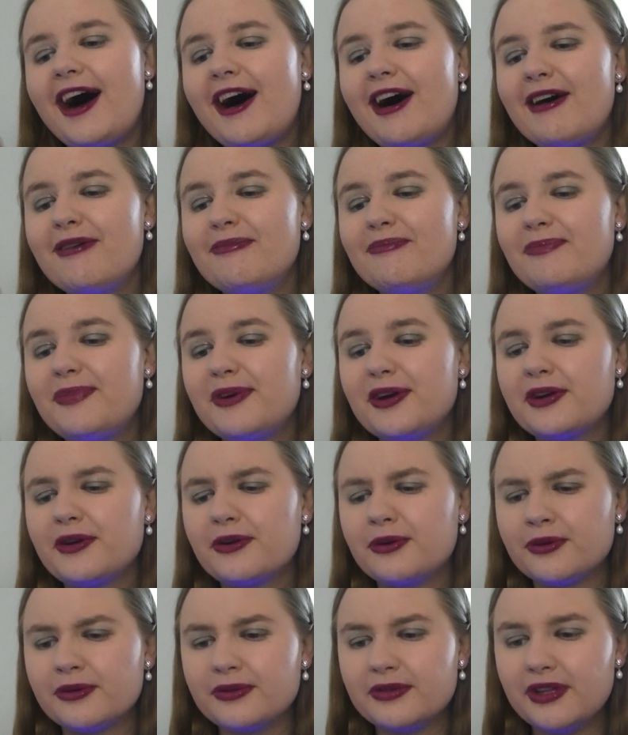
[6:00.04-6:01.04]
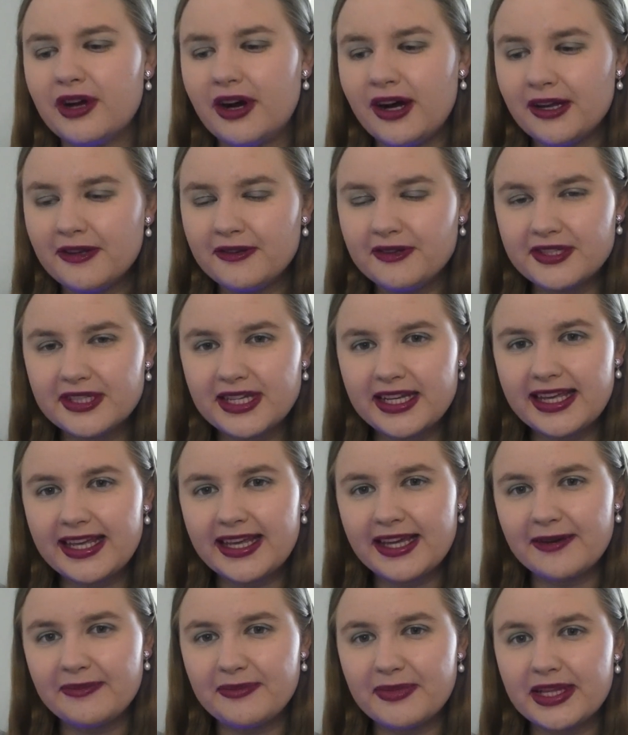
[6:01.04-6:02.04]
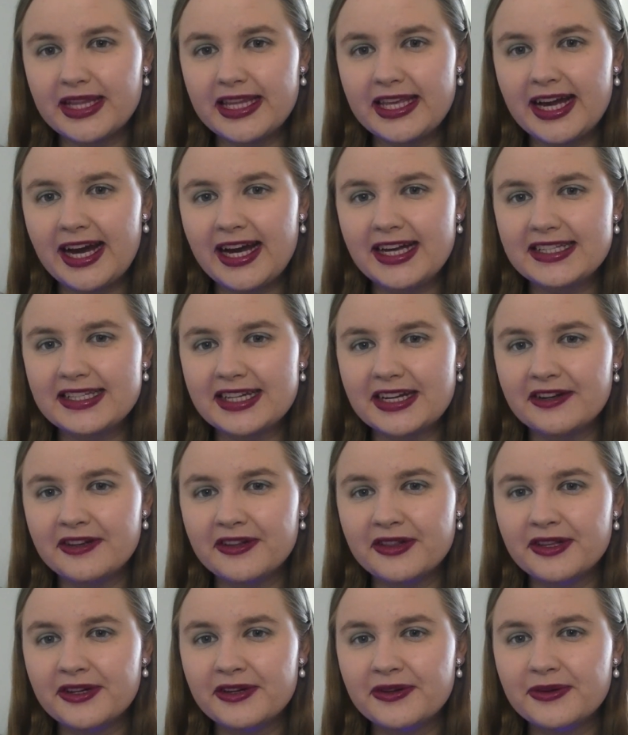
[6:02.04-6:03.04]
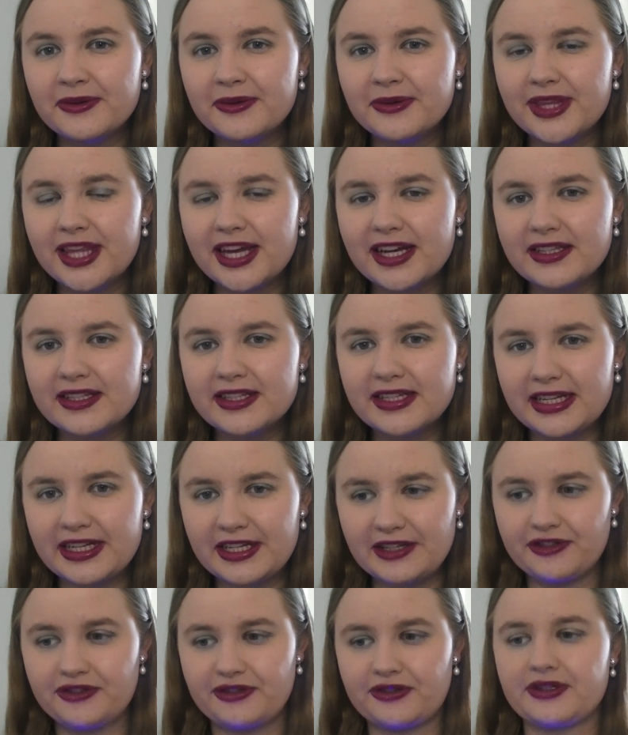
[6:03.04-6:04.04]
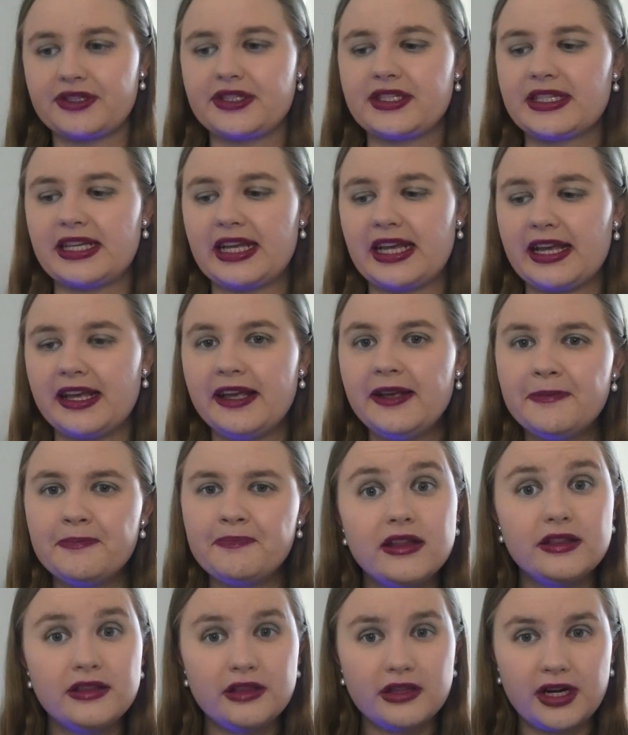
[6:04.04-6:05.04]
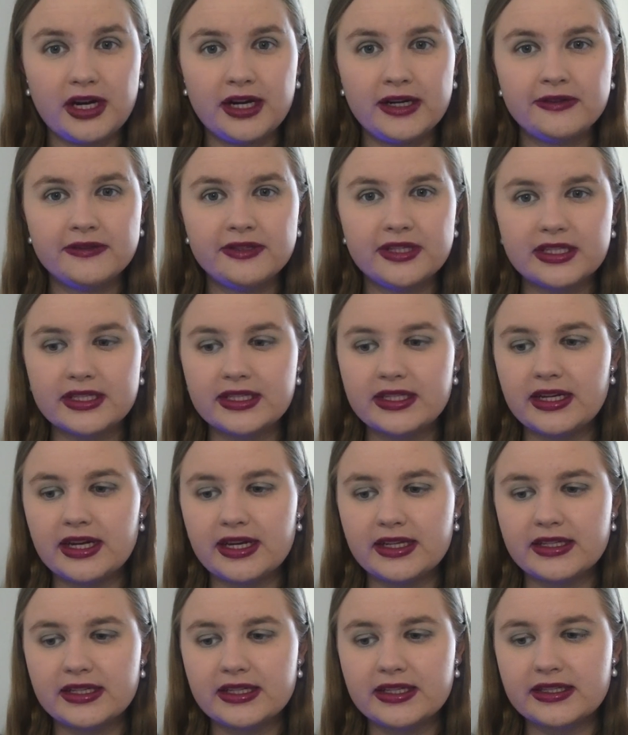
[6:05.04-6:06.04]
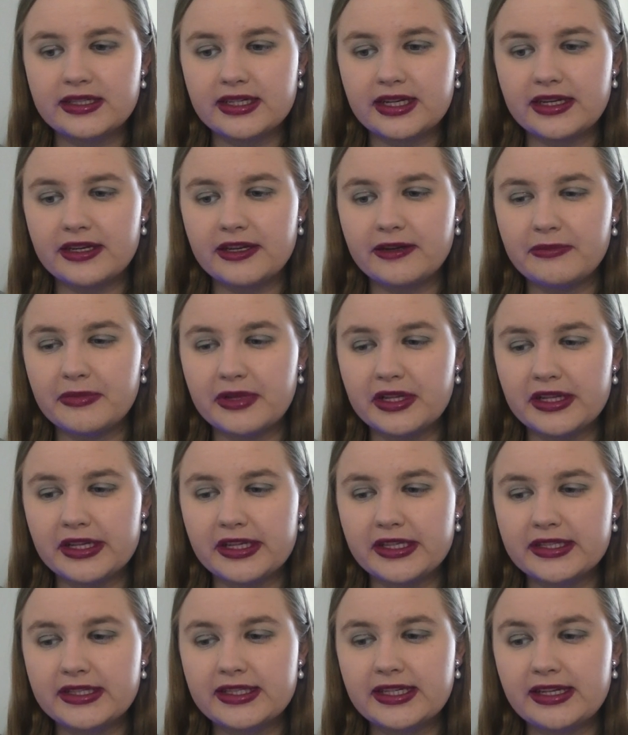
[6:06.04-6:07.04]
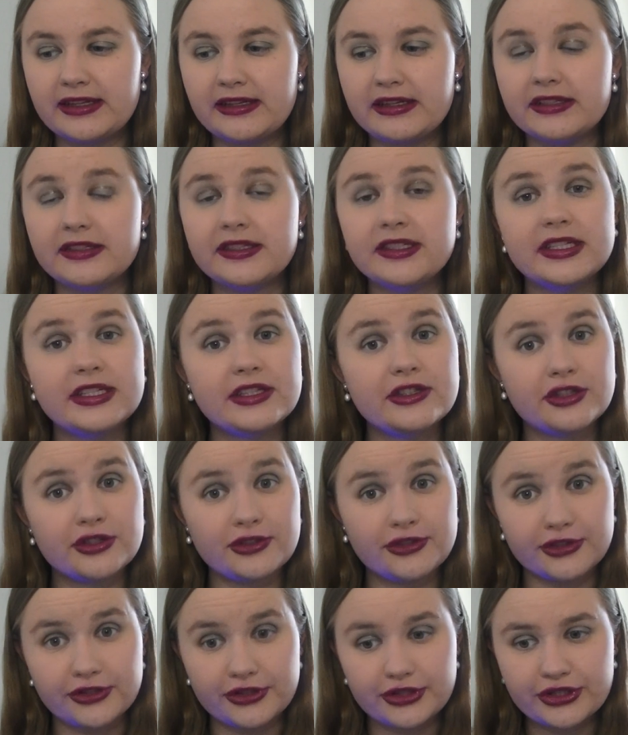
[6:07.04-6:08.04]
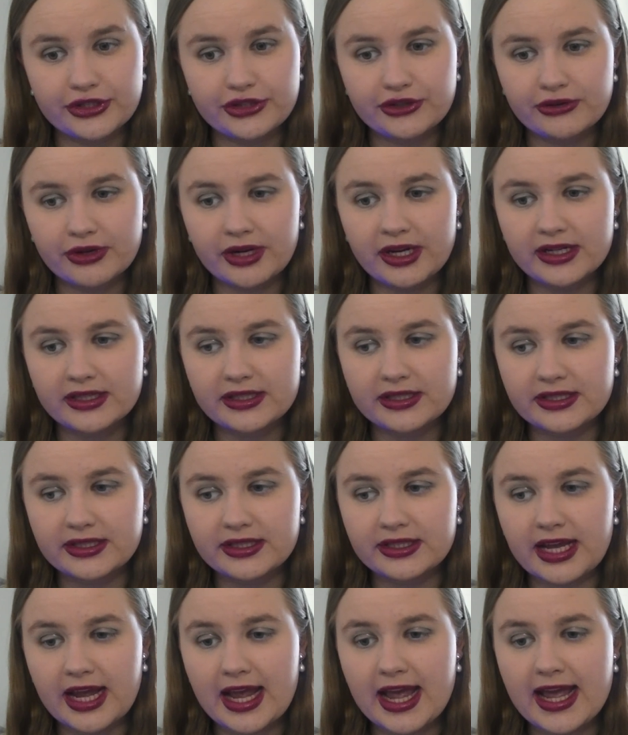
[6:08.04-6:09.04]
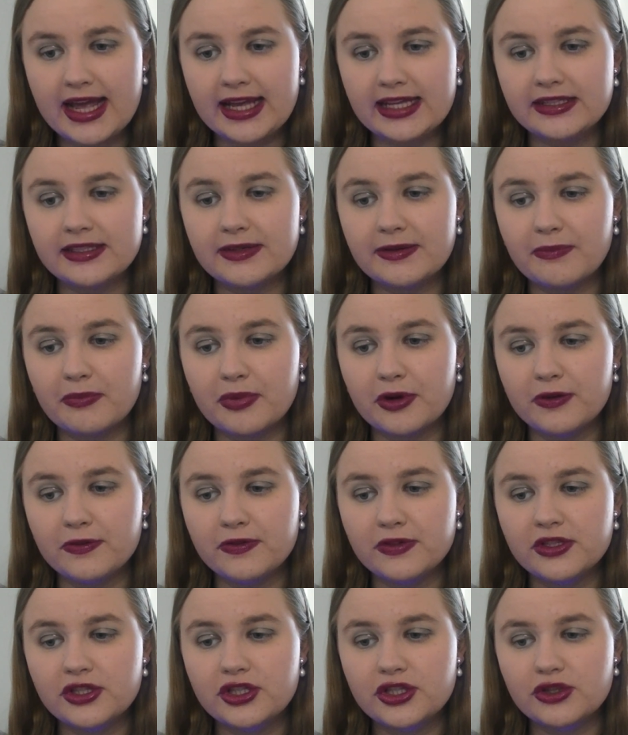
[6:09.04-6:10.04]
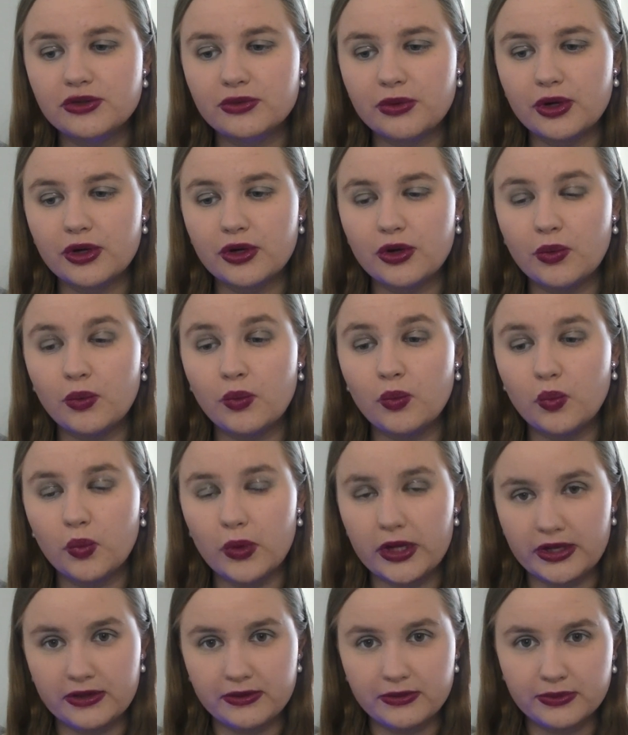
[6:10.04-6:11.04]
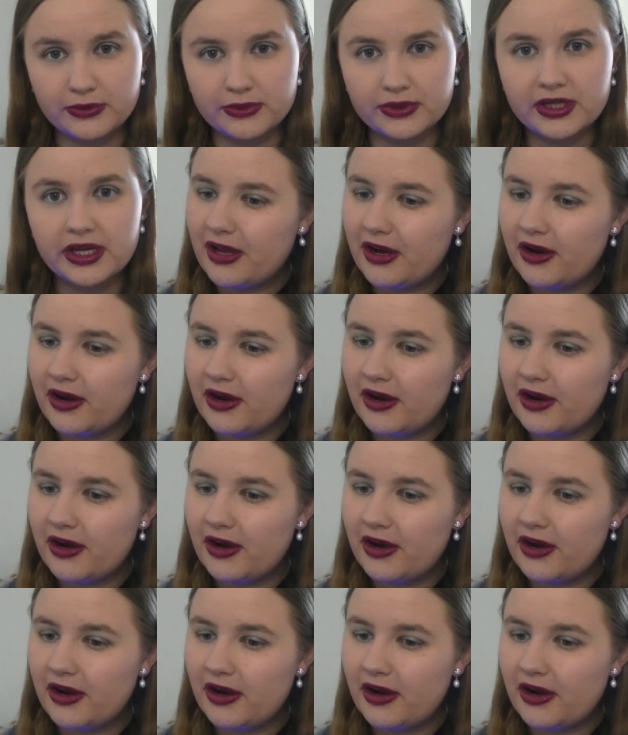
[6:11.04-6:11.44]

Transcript: Niall seeing Amelia as analytical, that's interesting. Niall doesn't understand Amelia's tendency to distrust and both are strong-willed.